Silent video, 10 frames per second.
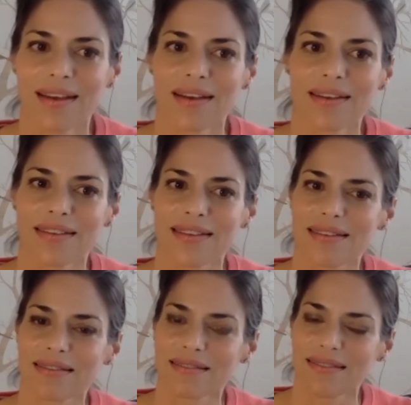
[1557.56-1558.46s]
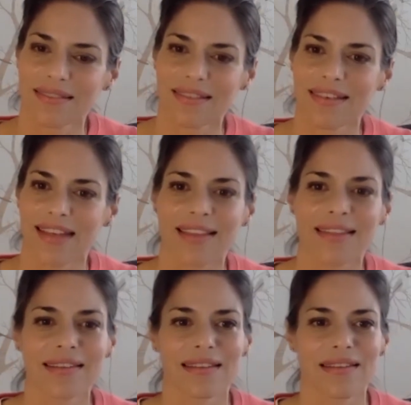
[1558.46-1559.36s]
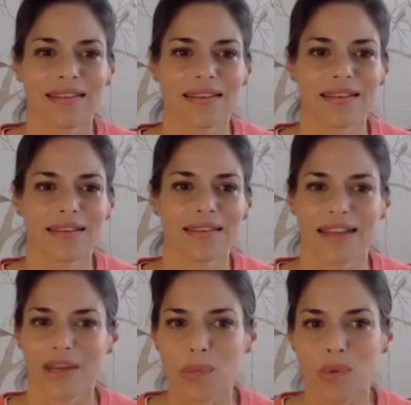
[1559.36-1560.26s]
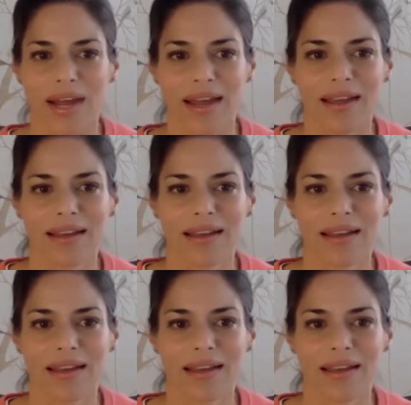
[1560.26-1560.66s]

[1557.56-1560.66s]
Just take things easy, take a break,